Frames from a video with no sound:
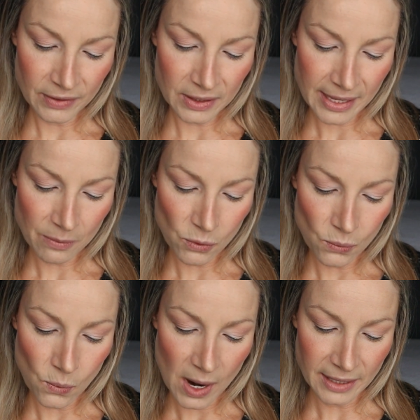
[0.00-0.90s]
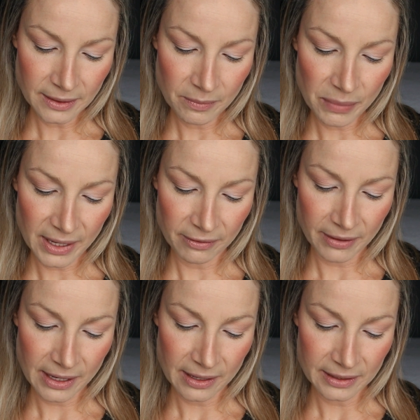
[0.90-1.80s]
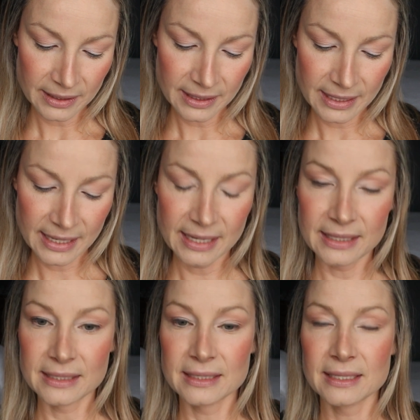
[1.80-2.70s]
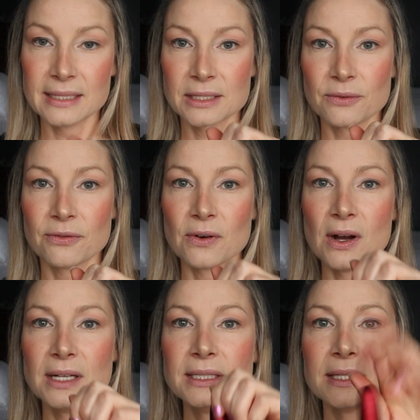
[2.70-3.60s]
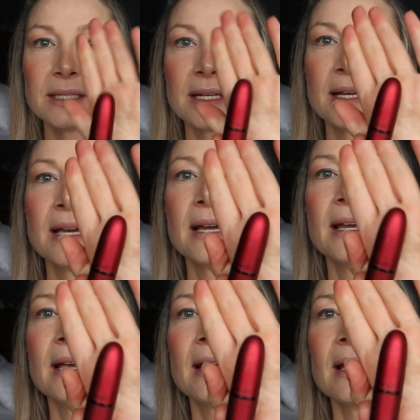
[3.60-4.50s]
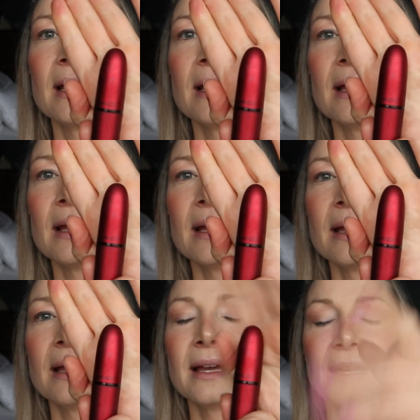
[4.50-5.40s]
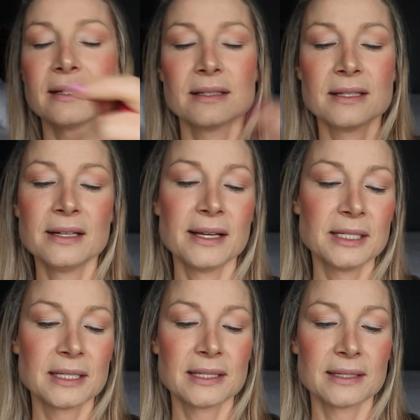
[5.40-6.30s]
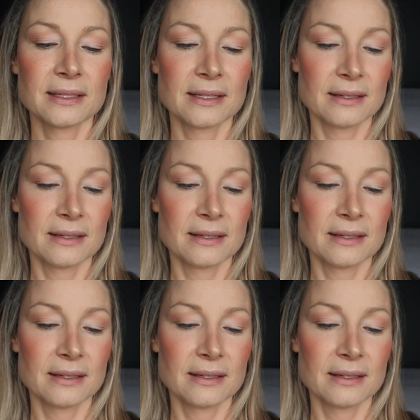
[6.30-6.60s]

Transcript: Glam 1 by Rihanna, and it's a frost. And it's a nice